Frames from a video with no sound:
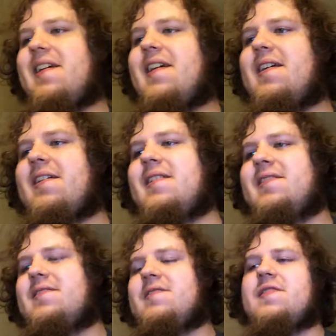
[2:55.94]

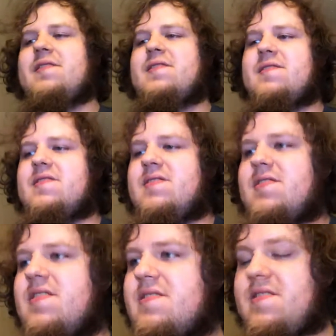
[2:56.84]
And
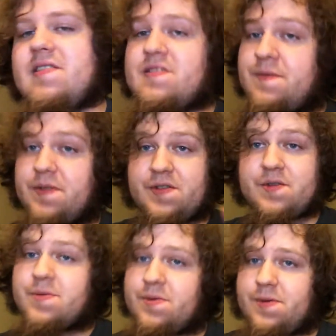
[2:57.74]
this is the
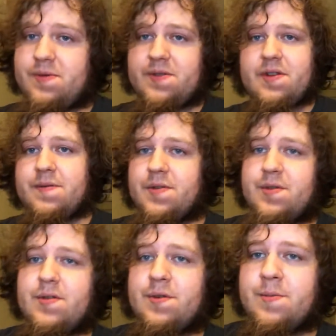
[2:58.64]
first rule of
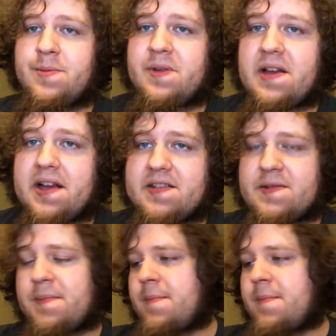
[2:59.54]
YouTube replies.